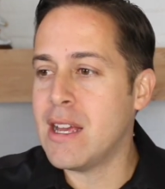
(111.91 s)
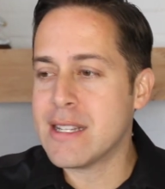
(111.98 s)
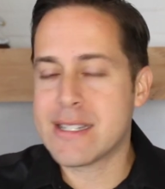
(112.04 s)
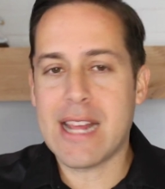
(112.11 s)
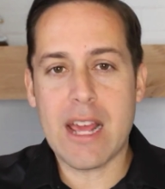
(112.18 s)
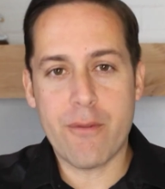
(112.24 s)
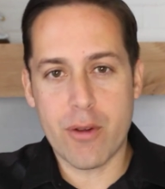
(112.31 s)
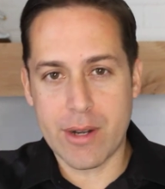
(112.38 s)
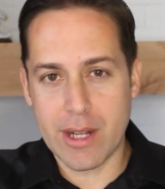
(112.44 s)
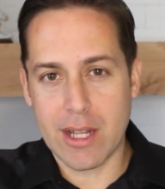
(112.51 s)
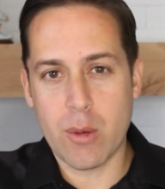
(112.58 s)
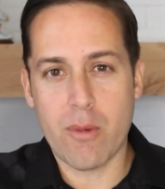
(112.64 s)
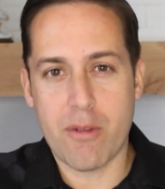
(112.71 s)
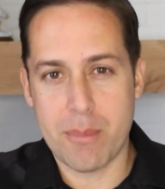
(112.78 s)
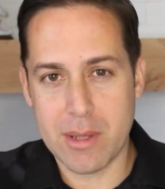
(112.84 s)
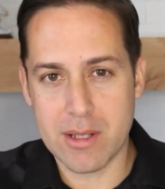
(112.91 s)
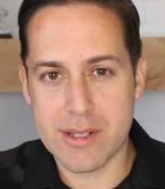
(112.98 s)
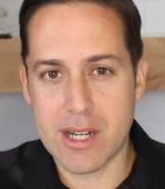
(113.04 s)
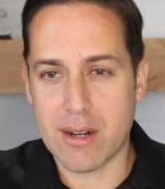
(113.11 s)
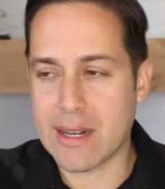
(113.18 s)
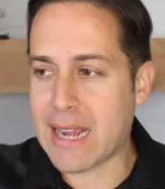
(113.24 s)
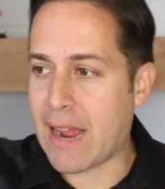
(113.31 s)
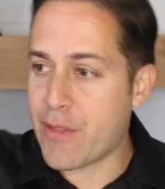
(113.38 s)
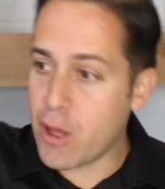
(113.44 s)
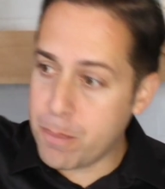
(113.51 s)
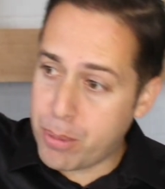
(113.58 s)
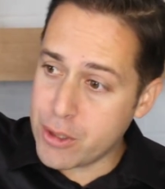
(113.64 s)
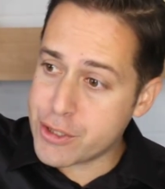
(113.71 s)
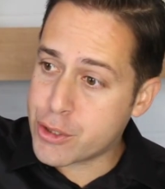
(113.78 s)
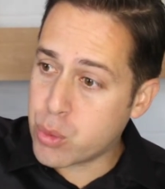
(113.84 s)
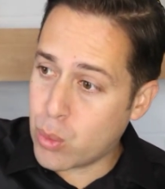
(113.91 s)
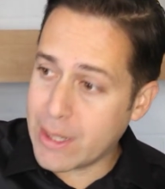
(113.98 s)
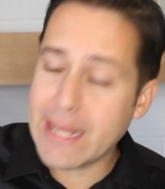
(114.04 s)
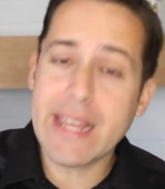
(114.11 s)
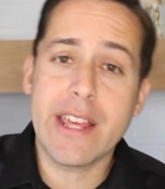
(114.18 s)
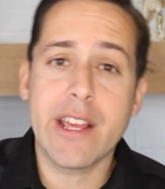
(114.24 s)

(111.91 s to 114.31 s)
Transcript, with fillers: Say if you're dealing with a military guy, they'll put twenty